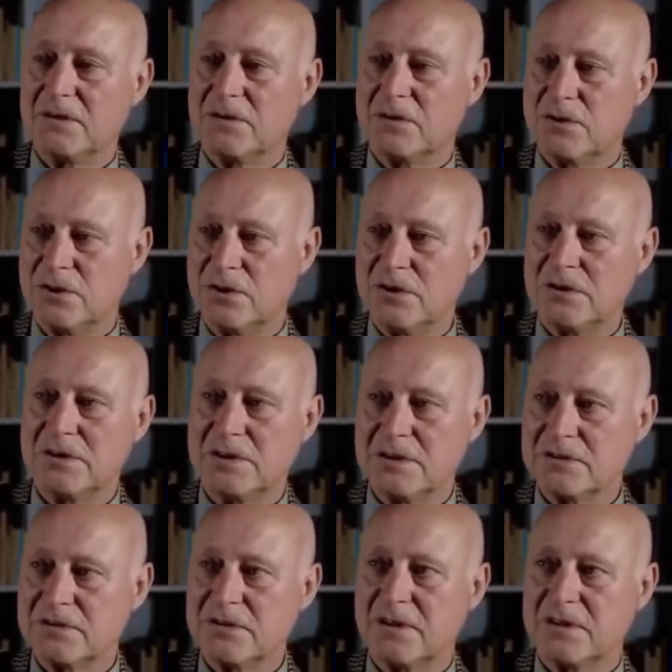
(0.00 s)
Could
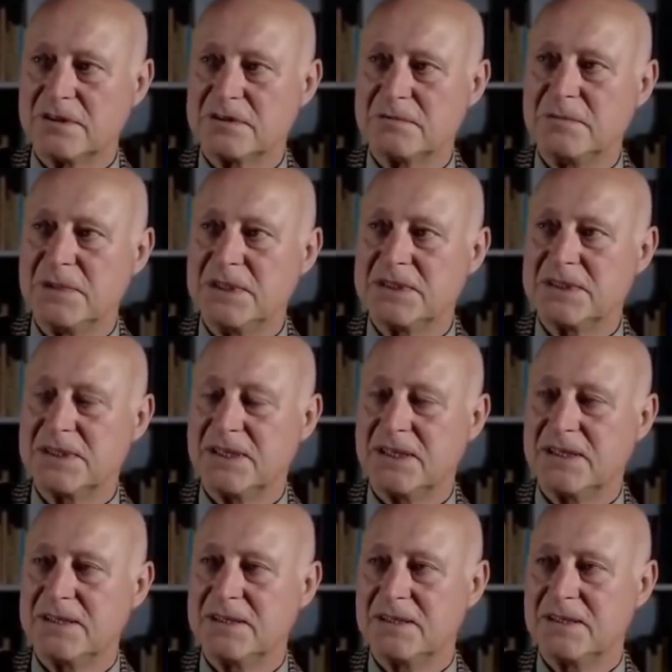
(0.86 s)
the
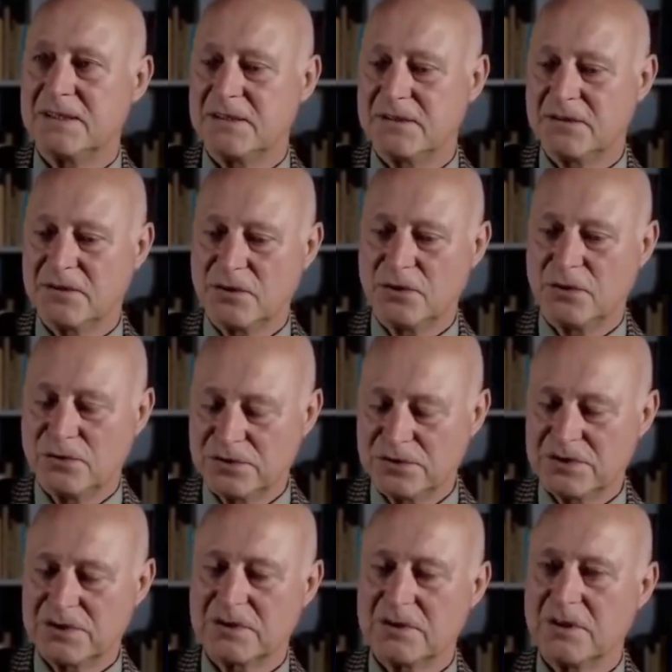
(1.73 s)
transmitter
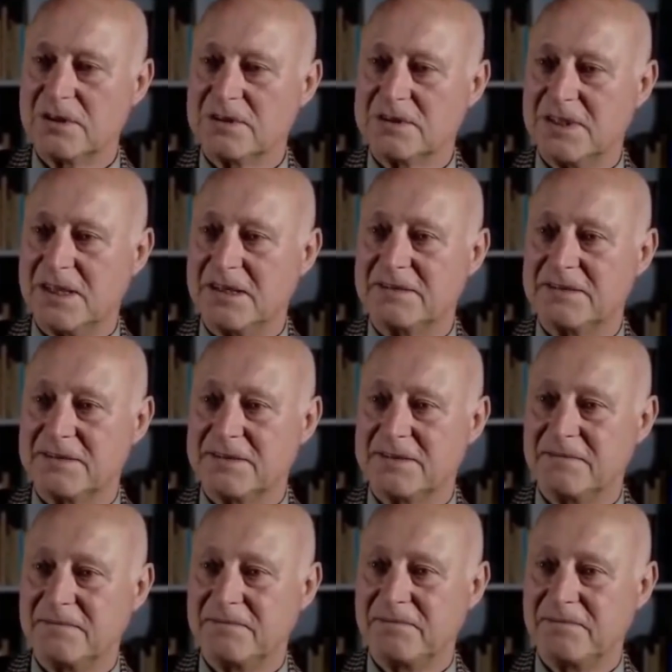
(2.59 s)
cause the cot death?"